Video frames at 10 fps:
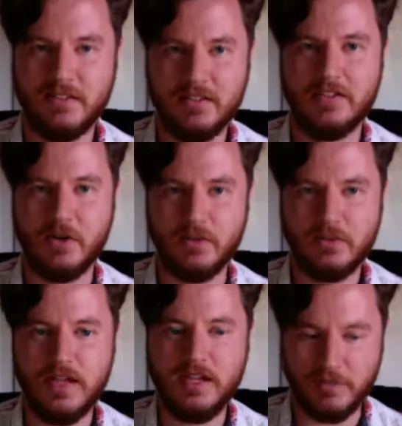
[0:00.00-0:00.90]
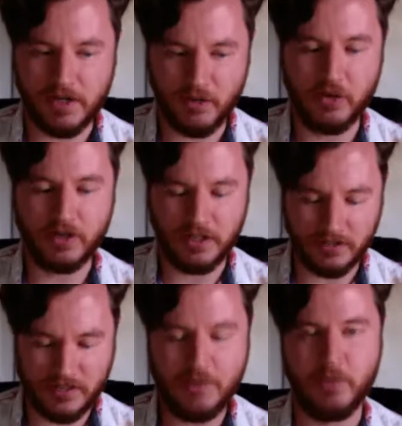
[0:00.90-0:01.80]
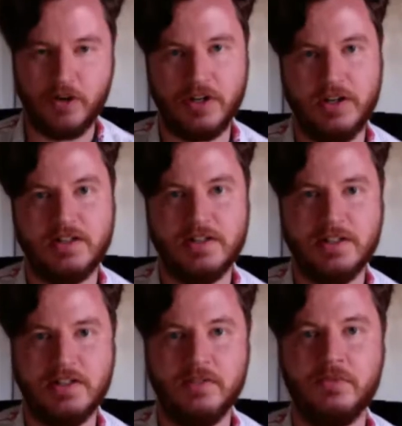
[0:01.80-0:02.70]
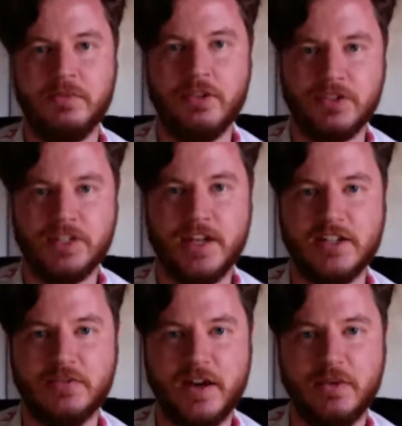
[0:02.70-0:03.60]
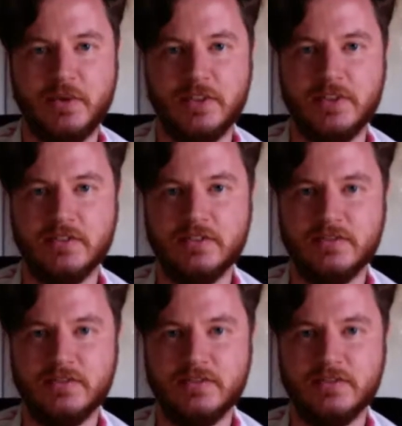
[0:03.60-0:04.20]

you know, take a minute, work it, keep working it until you're satisfied with it.